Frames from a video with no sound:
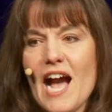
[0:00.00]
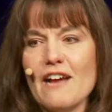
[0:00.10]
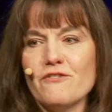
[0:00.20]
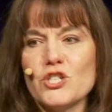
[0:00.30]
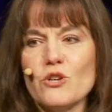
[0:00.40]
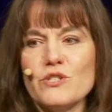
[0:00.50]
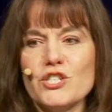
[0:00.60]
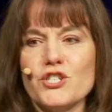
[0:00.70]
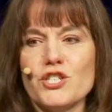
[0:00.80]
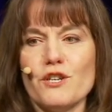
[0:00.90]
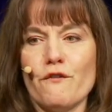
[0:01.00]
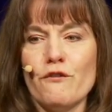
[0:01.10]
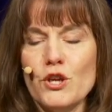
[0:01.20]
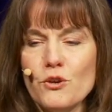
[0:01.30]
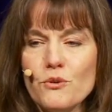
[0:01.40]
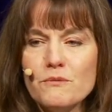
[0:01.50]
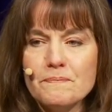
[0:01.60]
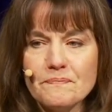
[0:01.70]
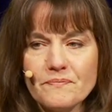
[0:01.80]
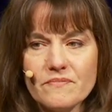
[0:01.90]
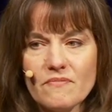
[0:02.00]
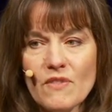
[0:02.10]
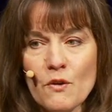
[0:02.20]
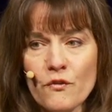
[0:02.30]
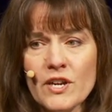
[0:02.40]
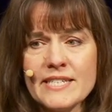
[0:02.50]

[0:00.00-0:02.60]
I've chosen just a few for